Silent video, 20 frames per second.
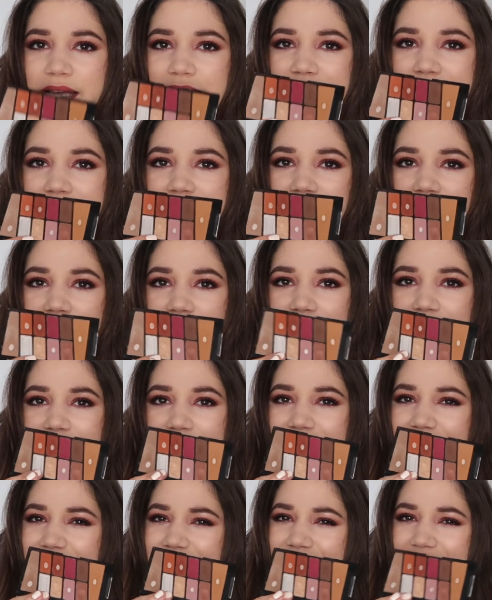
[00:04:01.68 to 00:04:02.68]
itself it's a
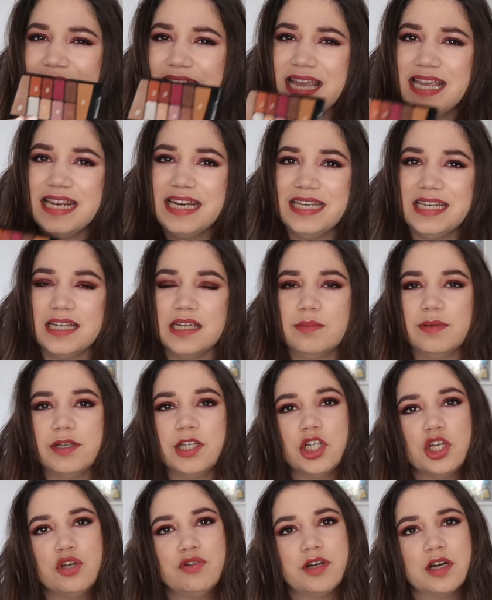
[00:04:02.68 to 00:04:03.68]
teeny tiny bit
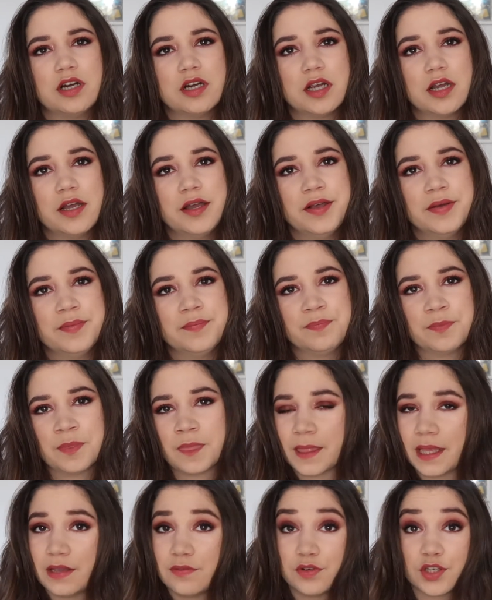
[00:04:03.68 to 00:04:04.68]
too dark.
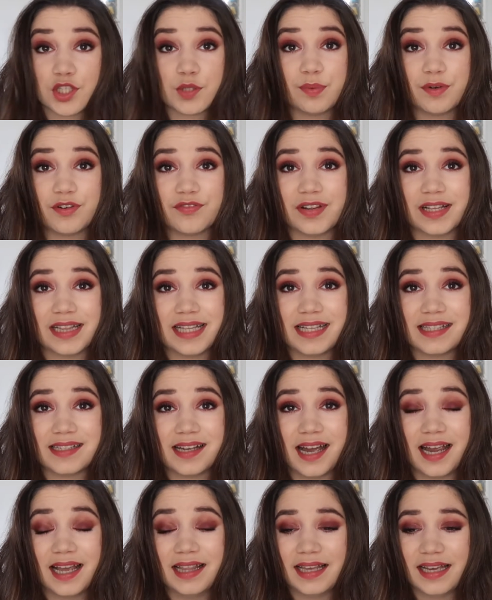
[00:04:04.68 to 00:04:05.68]
It works perfectly as a
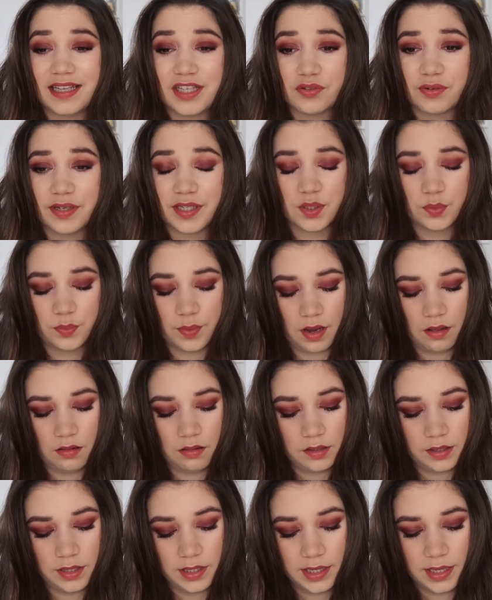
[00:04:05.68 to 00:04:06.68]
highlighter as
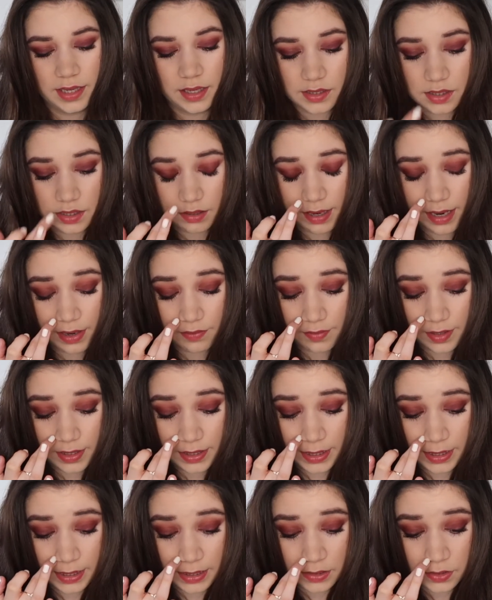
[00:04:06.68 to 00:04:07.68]
well, so I
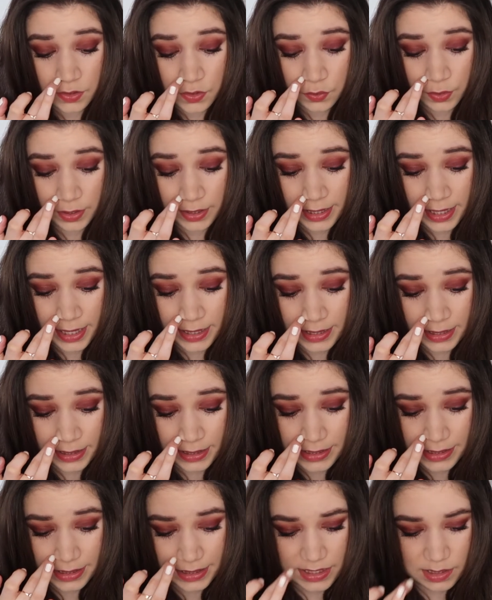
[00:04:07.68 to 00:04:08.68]
really enjoyed that. And
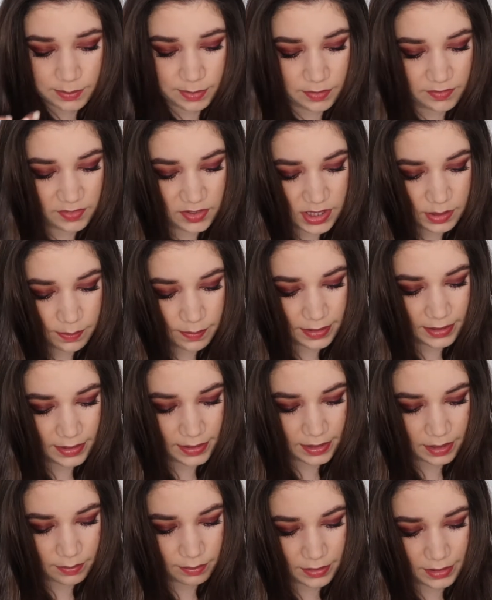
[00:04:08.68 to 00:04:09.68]
there's a little bit of a dip in
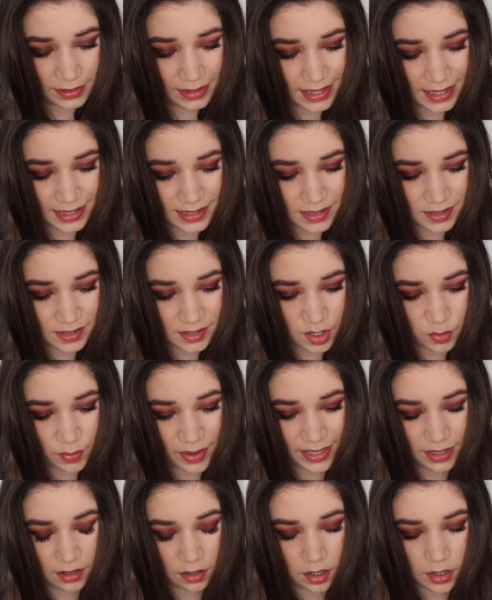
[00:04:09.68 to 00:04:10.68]
there, but that's
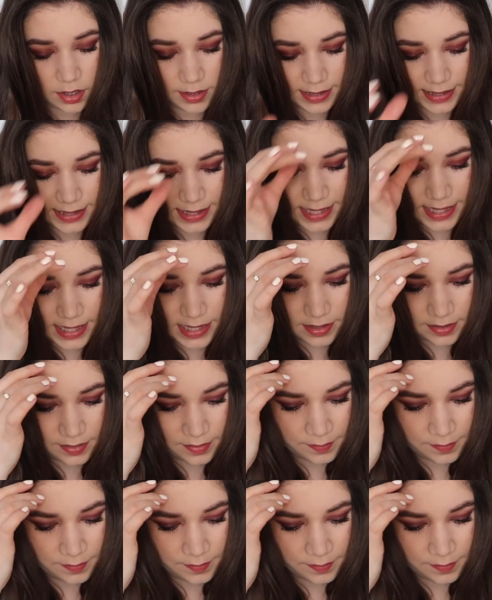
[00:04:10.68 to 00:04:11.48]
quite hard to see.